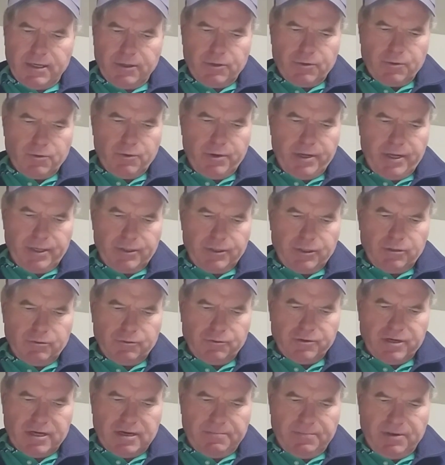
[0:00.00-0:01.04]
Quick. Don't
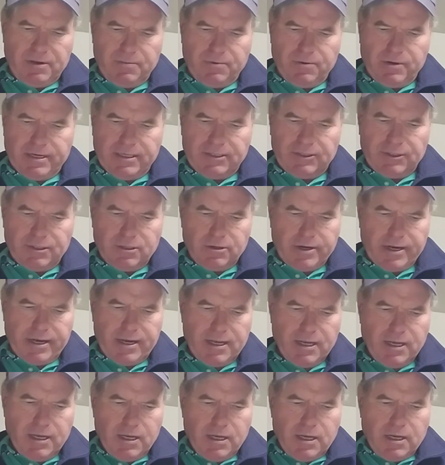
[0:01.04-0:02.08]
try to memorize it.
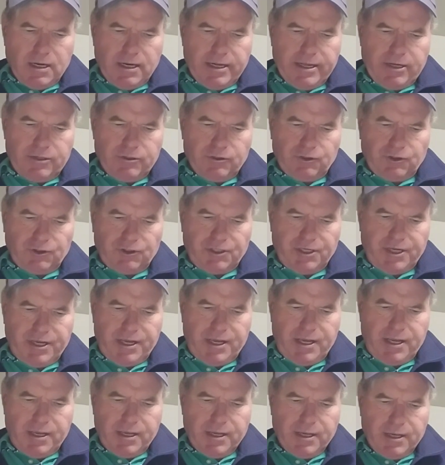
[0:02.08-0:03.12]
Okay. Letter
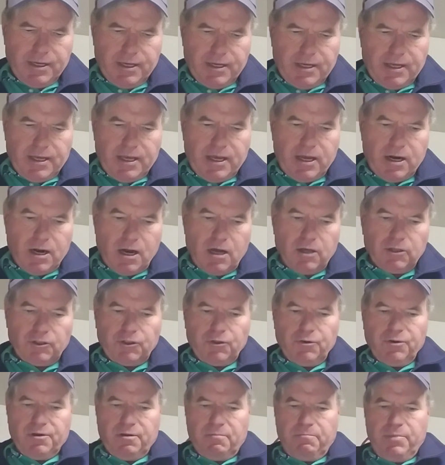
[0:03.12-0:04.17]
C. It
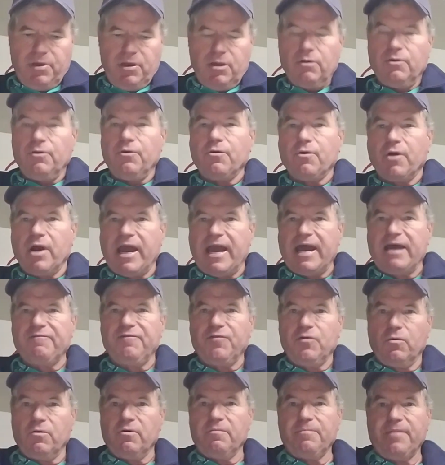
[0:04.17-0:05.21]
also can be a graph
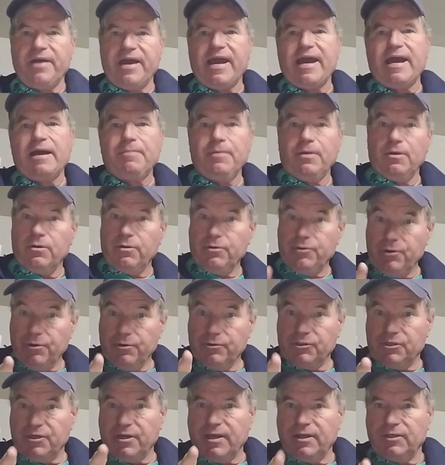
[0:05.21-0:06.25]
or a map. And on
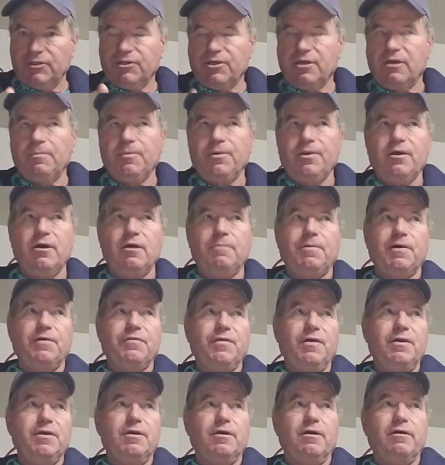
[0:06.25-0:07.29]
your test coming up, I
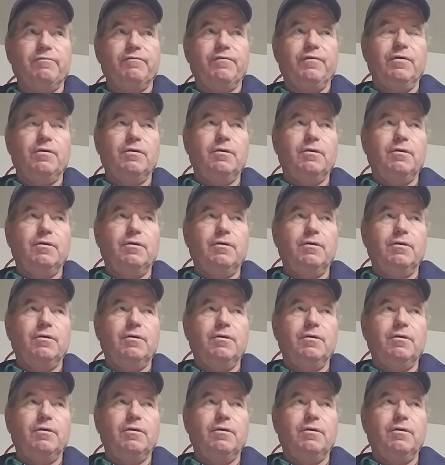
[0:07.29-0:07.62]
don't